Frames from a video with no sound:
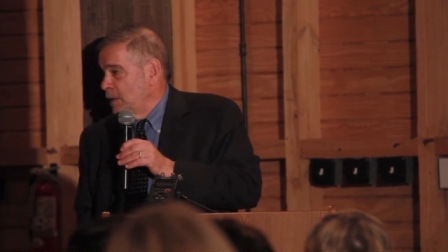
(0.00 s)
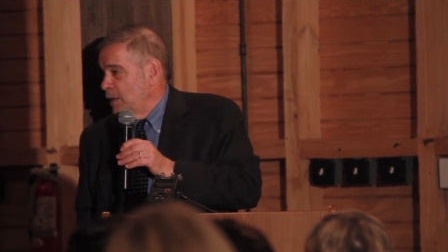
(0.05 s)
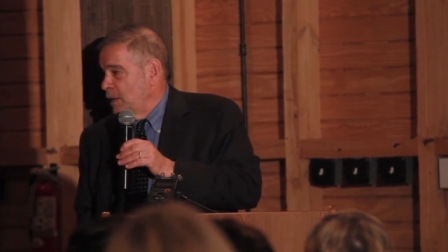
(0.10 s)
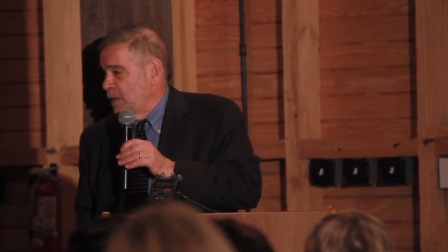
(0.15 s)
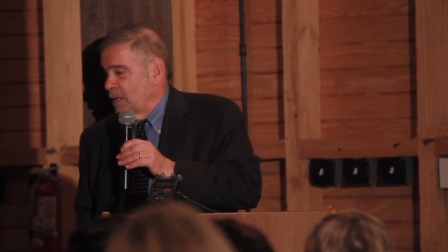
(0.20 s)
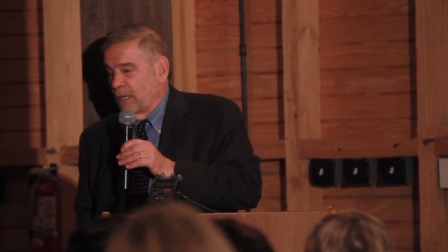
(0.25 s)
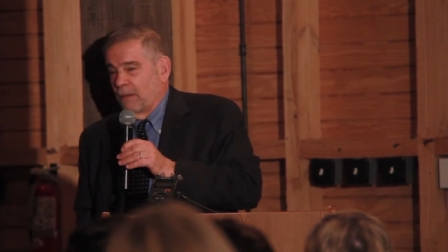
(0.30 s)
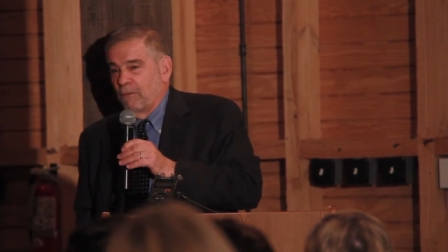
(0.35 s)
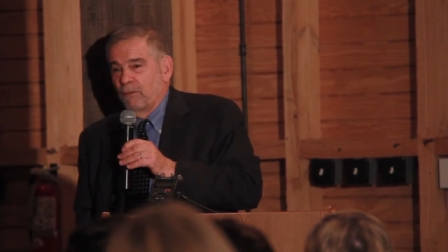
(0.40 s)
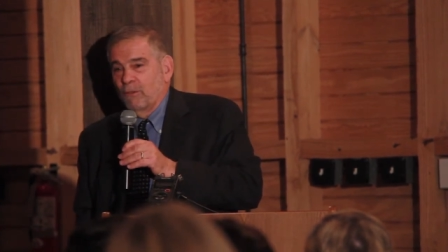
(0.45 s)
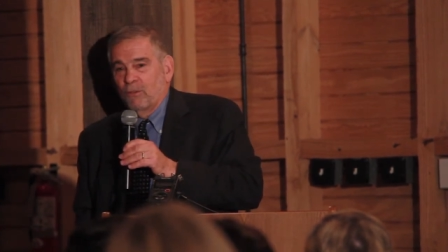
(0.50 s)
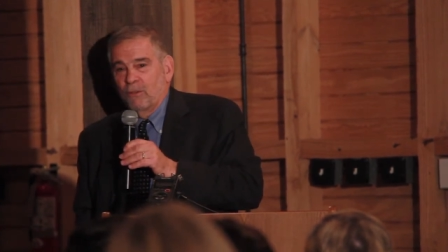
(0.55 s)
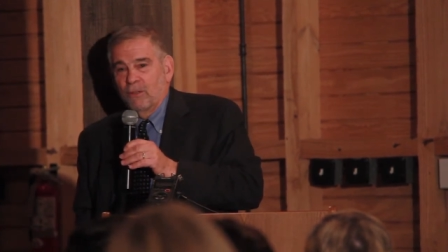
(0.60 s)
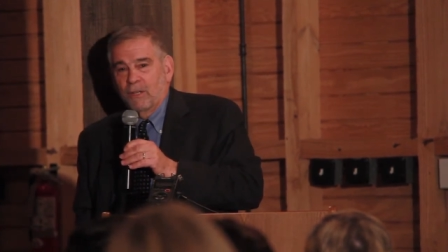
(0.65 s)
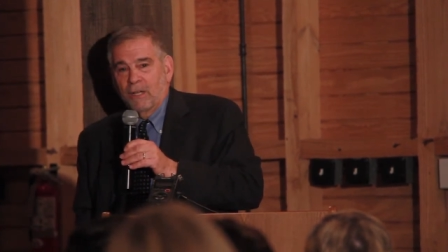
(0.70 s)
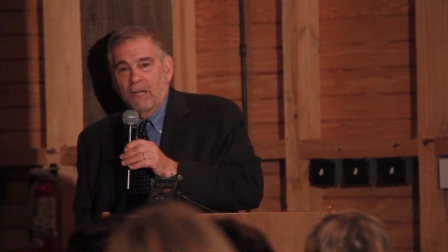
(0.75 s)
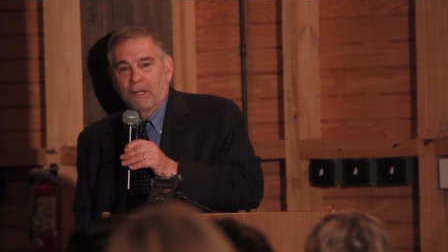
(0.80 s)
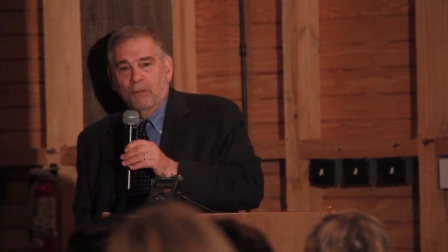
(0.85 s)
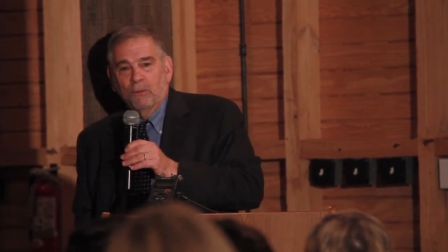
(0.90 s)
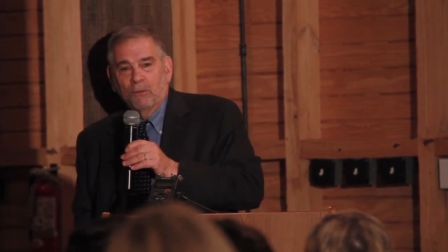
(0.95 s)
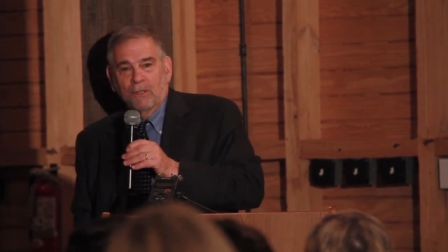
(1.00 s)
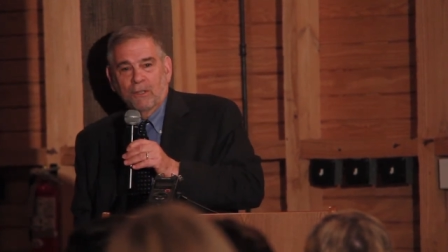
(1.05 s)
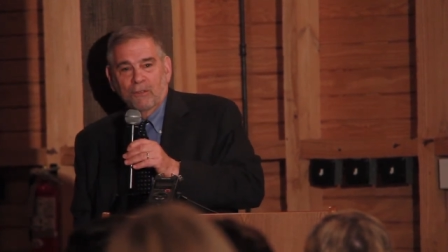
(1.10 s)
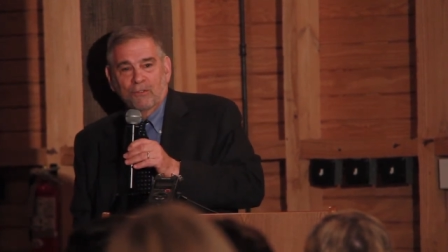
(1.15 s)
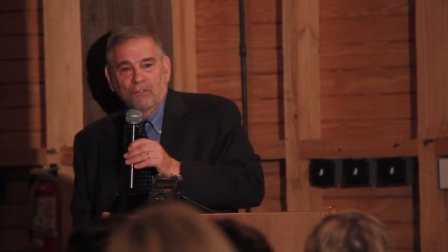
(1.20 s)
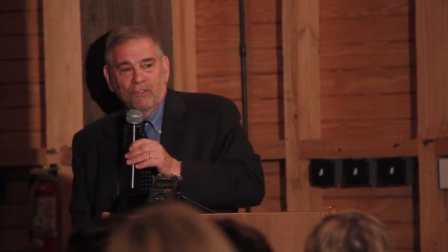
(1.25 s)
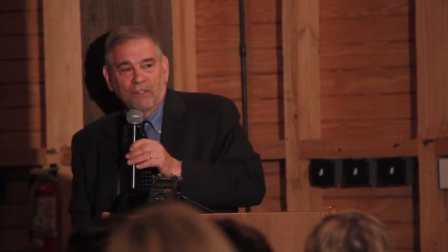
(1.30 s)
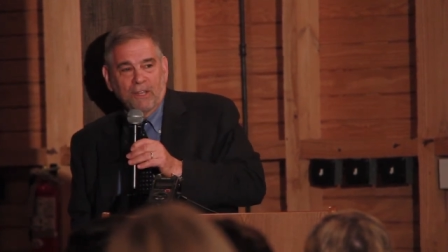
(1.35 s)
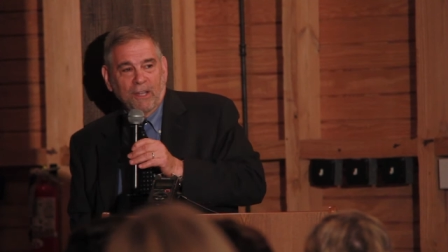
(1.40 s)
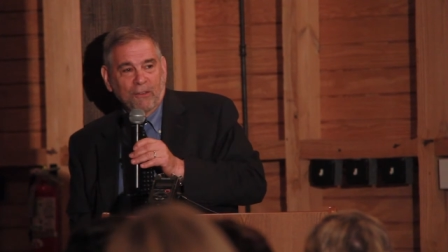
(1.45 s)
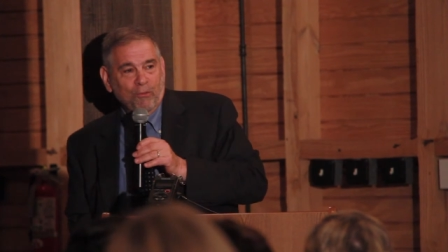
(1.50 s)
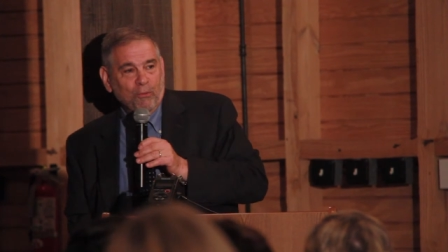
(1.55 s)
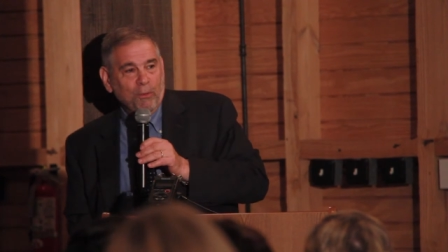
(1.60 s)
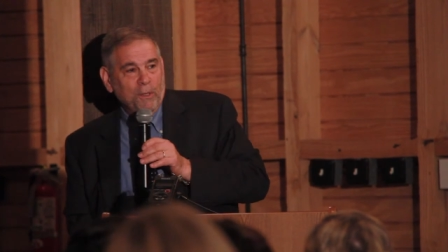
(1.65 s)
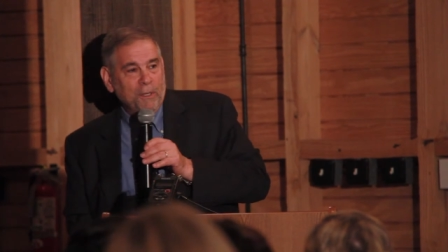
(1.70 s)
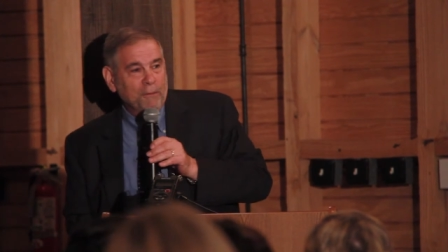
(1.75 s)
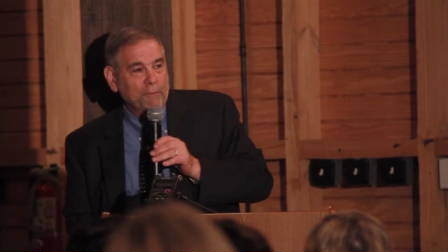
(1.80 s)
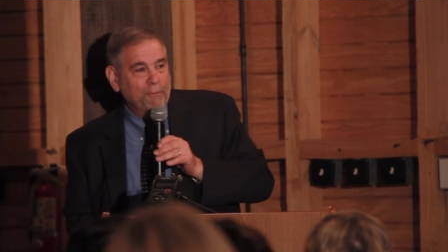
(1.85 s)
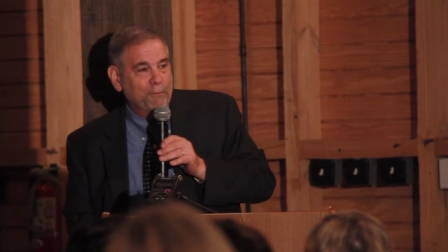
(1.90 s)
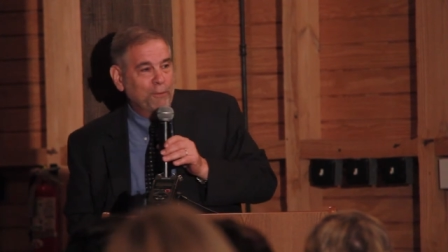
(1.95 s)
And I gave it to the guy who does
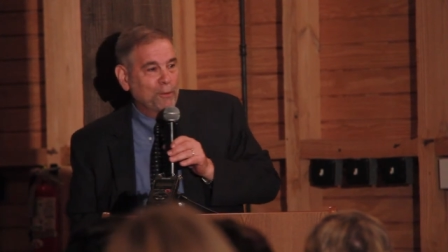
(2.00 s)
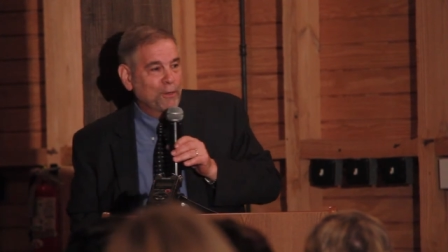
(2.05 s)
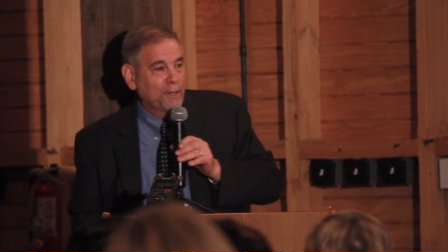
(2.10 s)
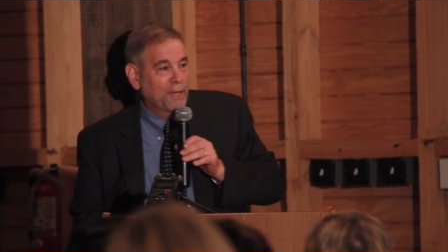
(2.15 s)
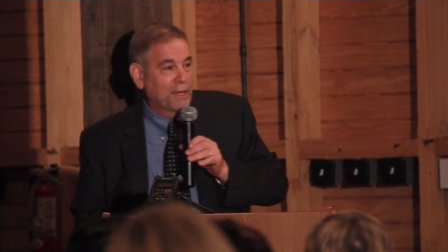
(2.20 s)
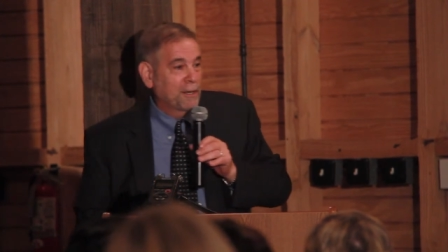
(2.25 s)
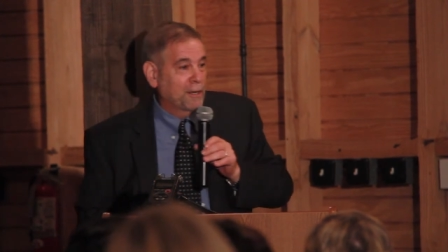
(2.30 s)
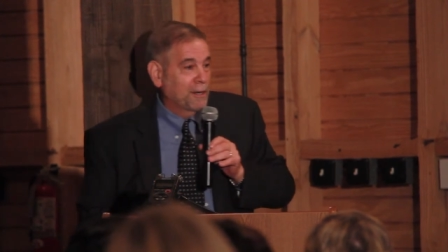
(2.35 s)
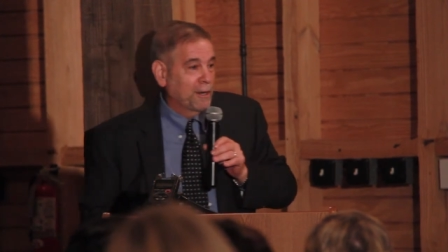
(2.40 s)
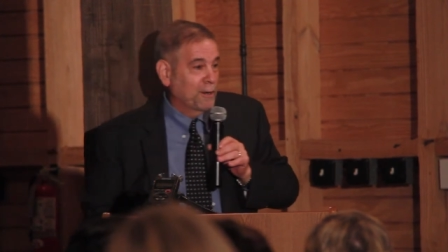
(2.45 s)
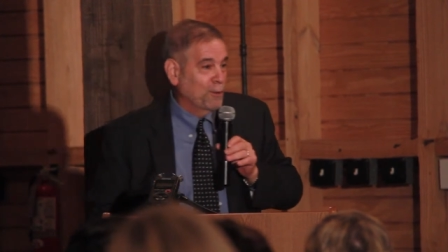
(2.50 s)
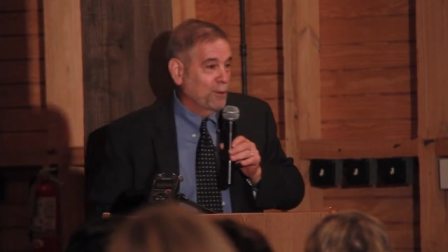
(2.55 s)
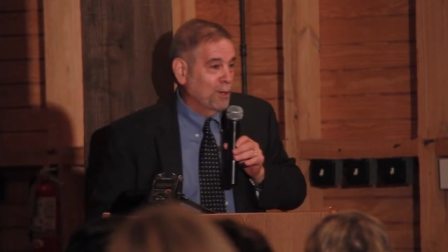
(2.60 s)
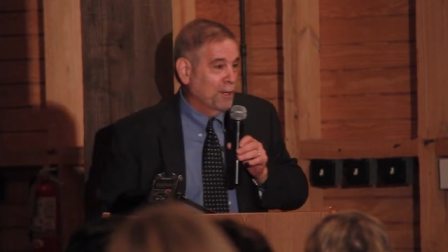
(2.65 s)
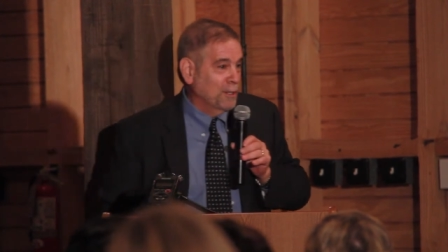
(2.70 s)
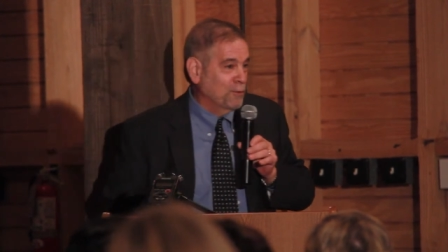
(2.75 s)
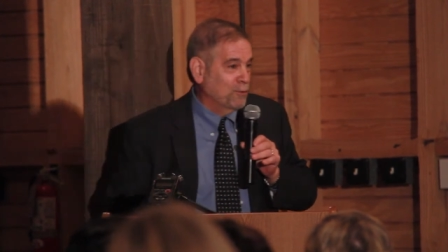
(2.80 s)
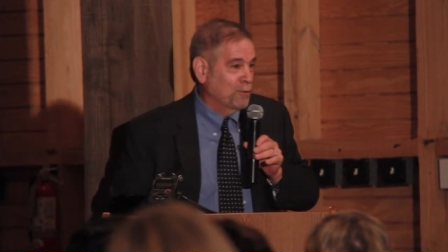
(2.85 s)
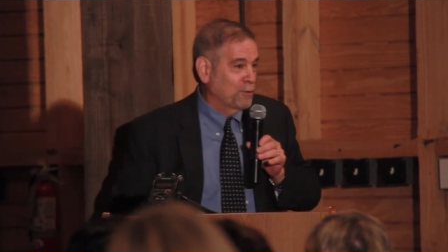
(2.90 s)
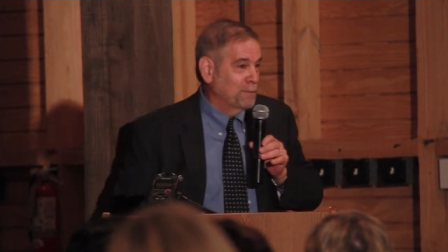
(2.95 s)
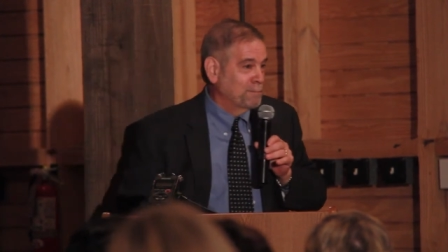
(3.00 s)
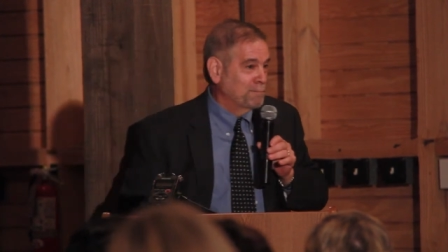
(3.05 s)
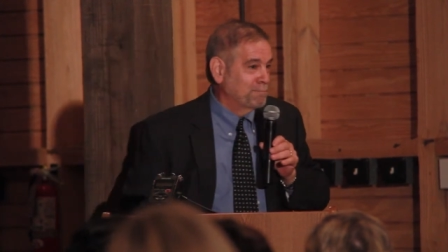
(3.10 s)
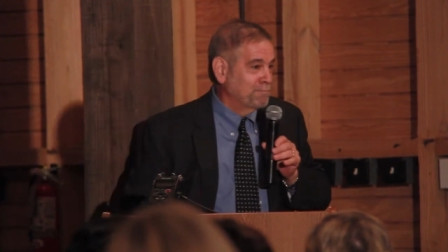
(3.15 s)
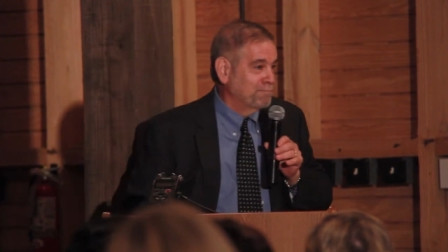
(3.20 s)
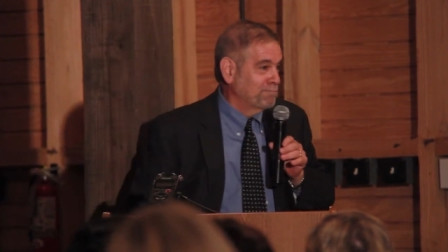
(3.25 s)
scheduling for United Airlines.